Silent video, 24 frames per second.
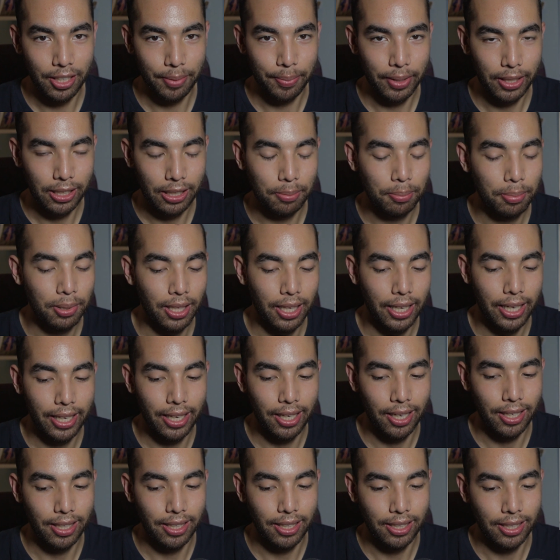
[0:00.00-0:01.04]
to make a play
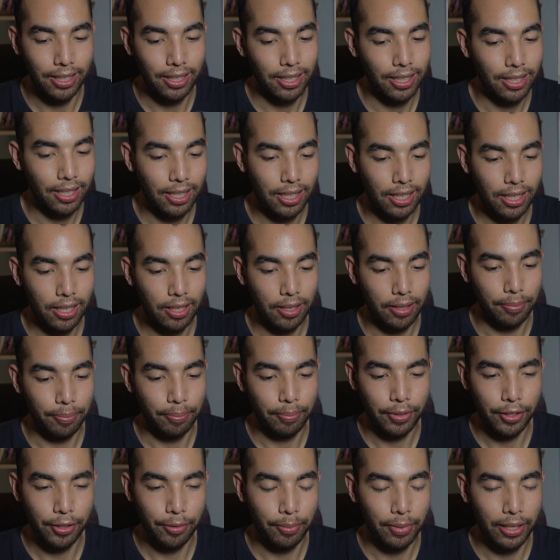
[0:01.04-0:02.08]
on,
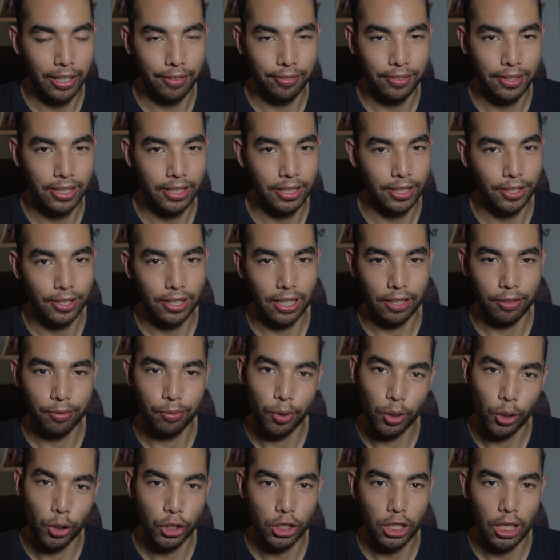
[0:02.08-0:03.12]
you may have seen those like
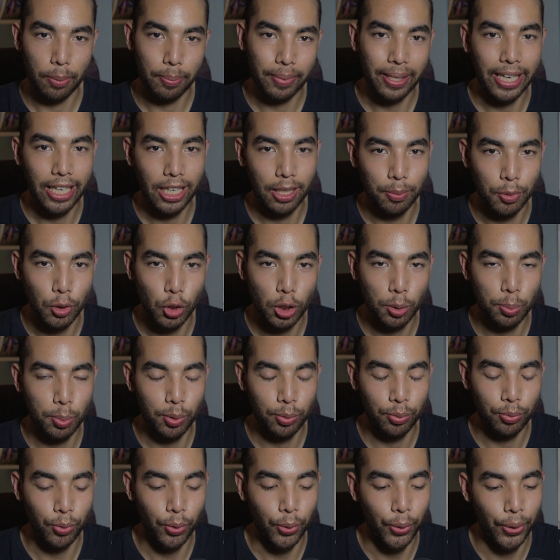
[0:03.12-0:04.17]
photoshopped animals
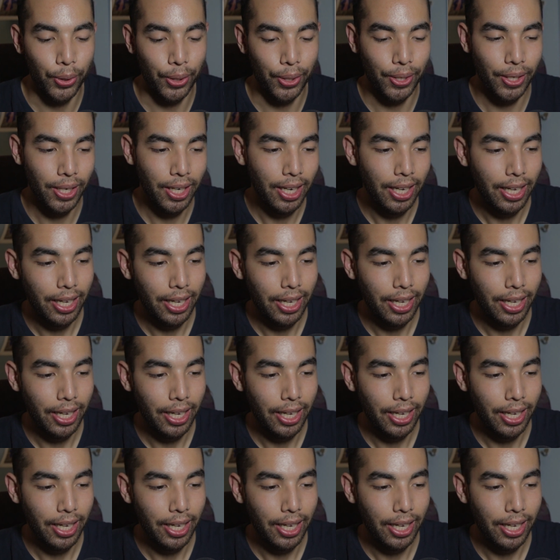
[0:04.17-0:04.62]
before,